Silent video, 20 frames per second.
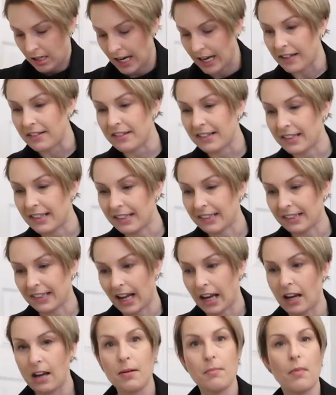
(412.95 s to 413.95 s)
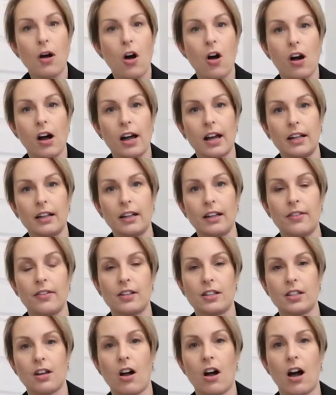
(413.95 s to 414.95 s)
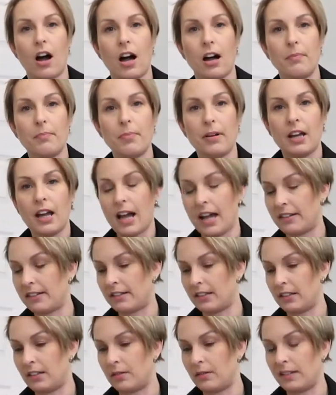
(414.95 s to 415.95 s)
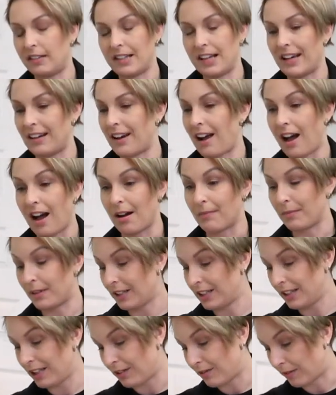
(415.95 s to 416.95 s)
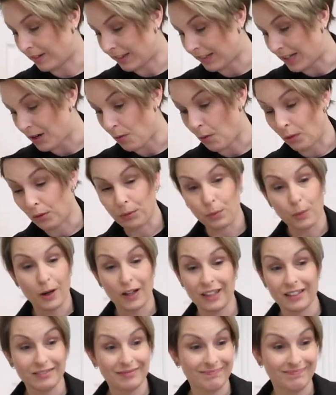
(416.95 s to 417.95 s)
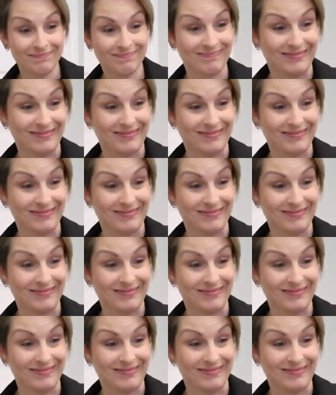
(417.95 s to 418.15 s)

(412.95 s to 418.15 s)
is the same on the top as the new stand. I'm gonna use the old one